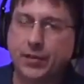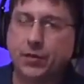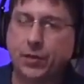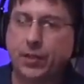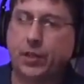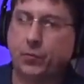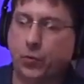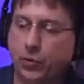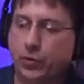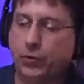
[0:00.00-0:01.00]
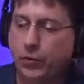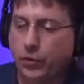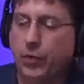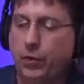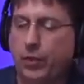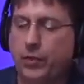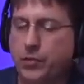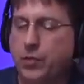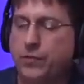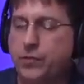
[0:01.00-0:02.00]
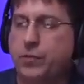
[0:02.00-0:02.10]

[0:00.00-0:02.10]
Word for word: token anymore, your token serves as the